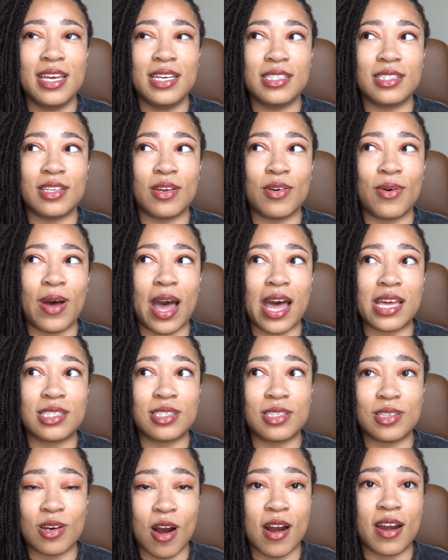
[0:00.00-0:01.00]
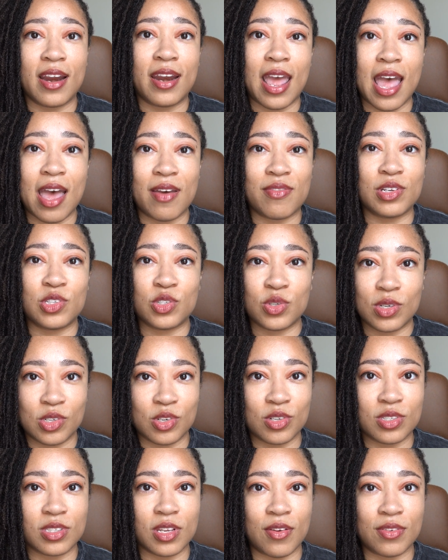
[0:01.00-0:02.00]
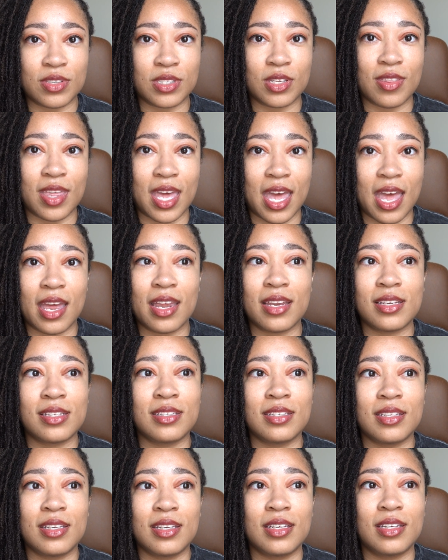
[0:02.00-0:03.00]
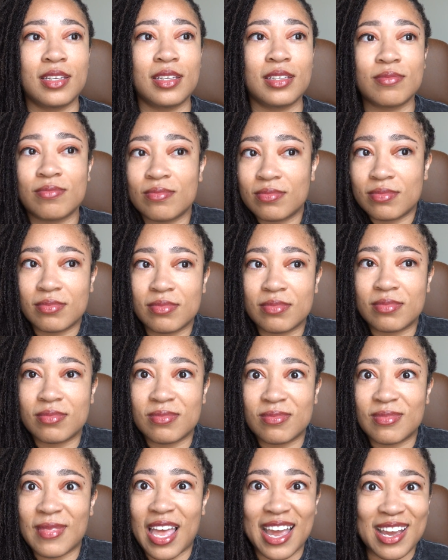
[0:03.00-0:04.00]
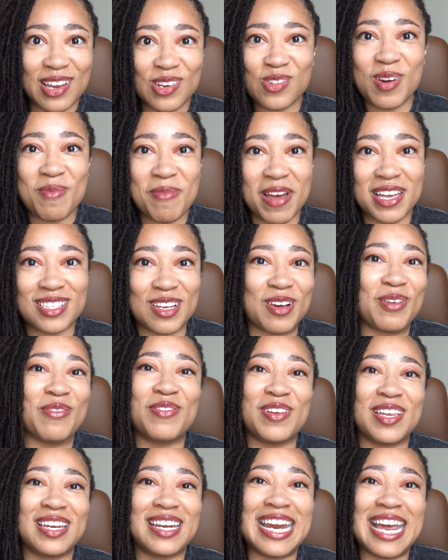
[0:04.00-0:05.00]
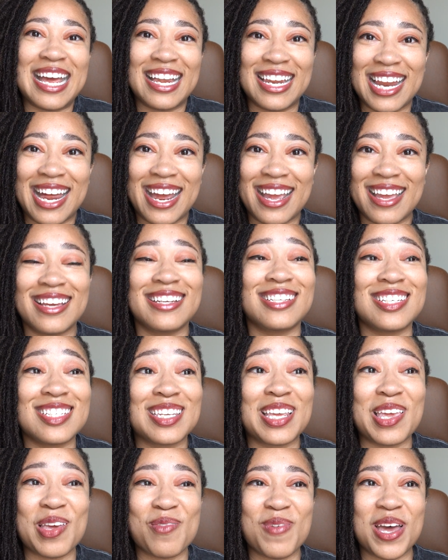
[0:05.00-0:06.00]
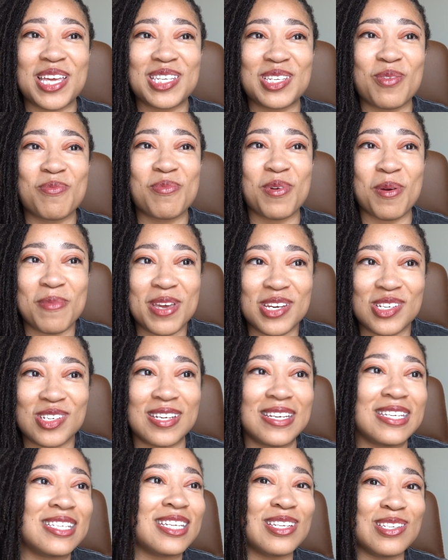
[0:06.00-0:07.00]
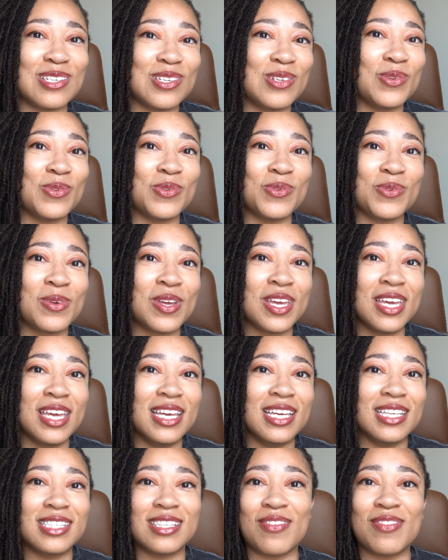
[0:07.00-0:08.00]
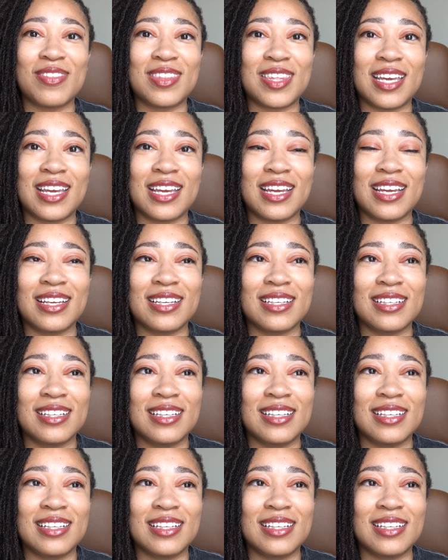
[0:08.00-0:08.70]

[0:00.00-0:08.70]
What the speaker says: So I started having treat yourself so that I can treat myself and like just give myself permission to do something